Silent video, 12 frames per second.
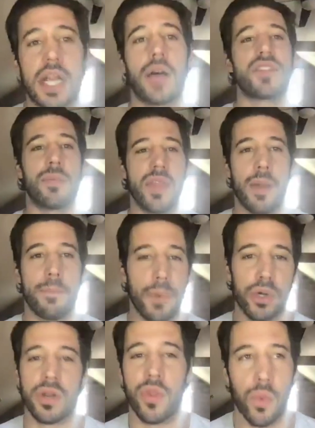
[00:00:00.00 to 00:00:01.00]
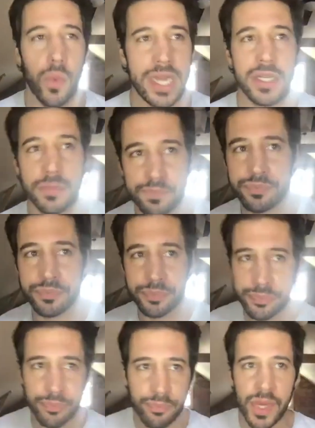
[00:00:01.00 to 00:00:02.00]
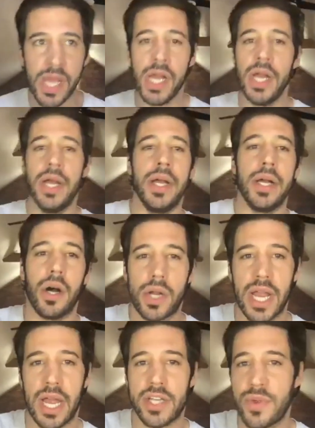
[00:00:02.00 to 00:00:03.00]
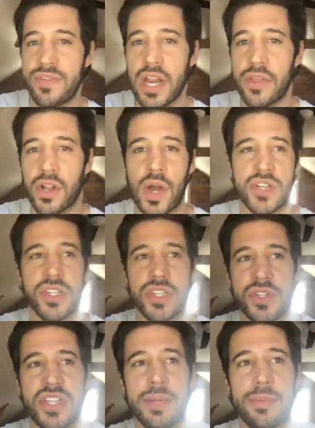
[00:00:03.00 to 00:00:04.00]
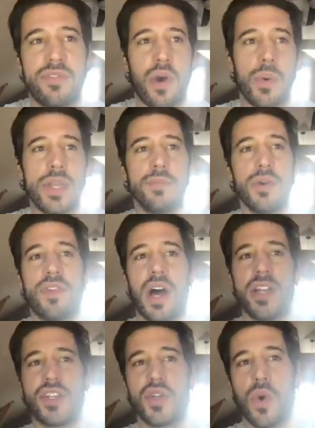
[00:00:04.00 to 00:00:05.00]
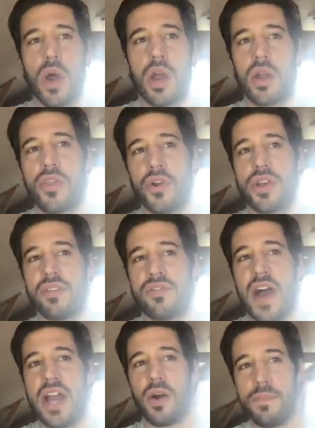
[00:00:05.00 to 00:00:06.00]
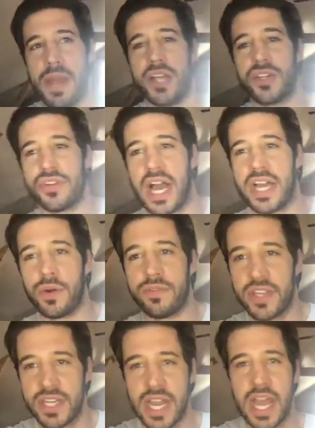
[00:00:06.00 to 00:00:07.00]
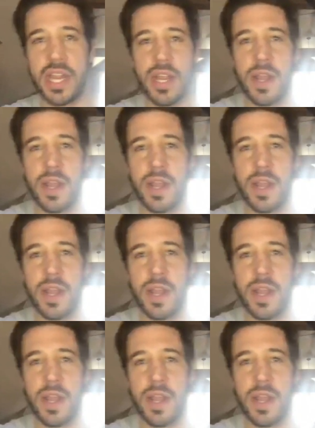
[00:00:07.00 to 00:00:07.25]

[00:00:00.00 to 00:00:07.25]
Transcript: off some of that burden of the weight. Okay. Do we have any other questions, Kristina, before we move on to our third and final major dino of the day?